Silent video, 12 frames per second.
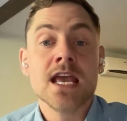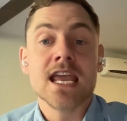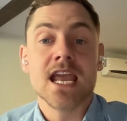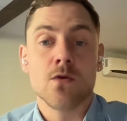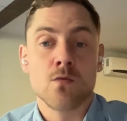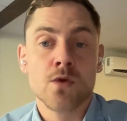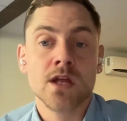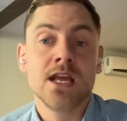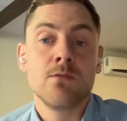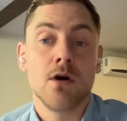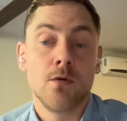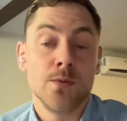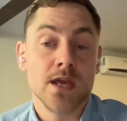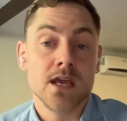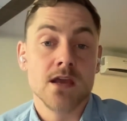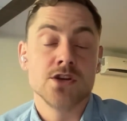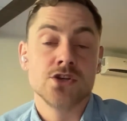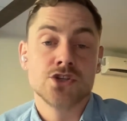it really will
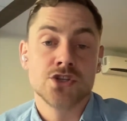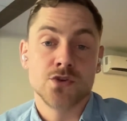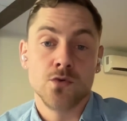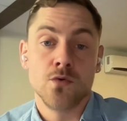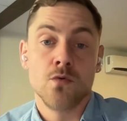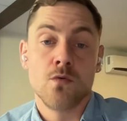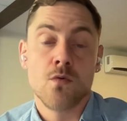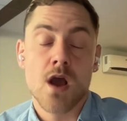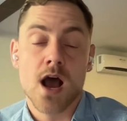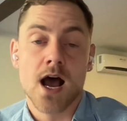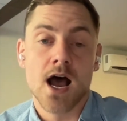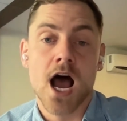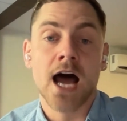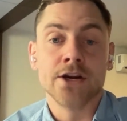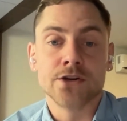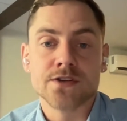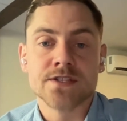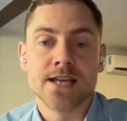be to uh,
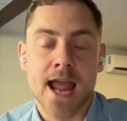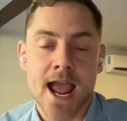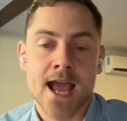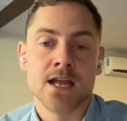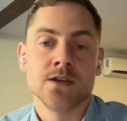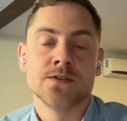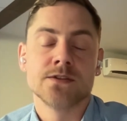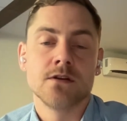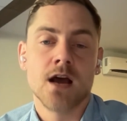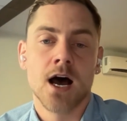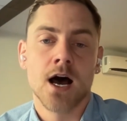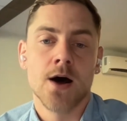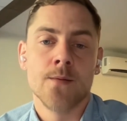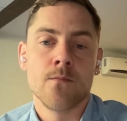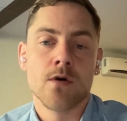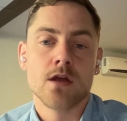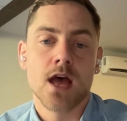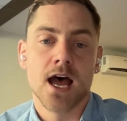understand
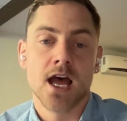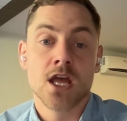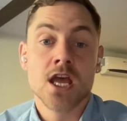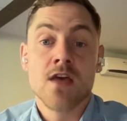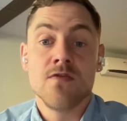um, uh,